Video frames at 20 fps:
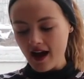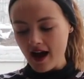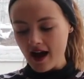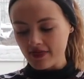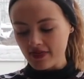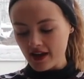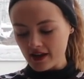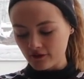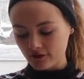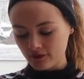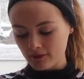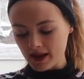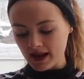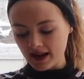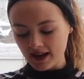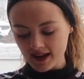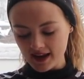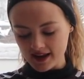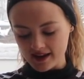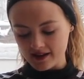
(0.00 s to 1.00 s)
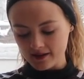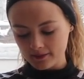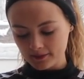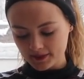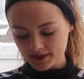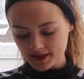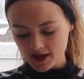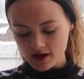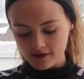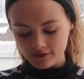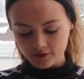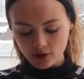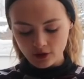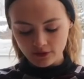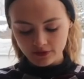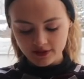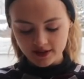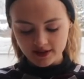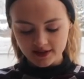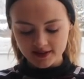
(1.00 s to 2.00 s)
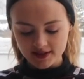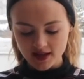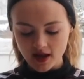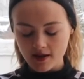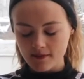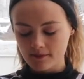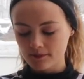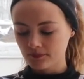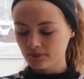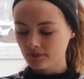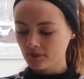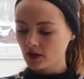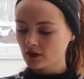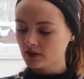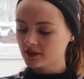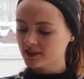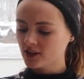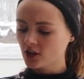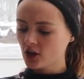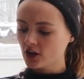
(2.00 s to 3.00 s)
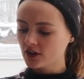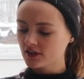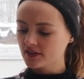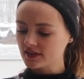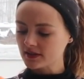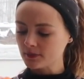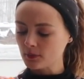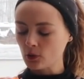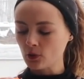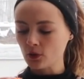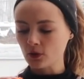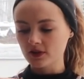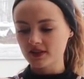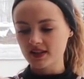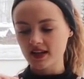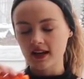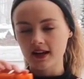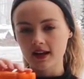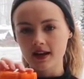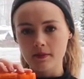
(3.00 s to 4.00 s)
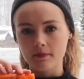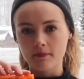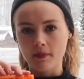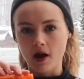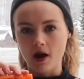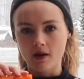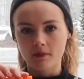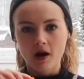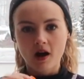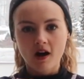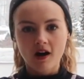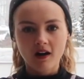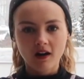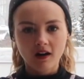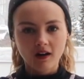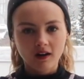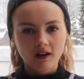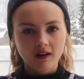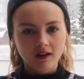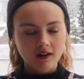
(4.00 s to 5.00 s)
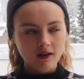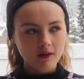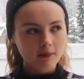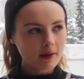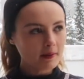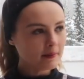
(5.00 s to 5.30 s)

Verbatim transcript: And then for my lips, I've got this Sugar Sport lip balm. Oh,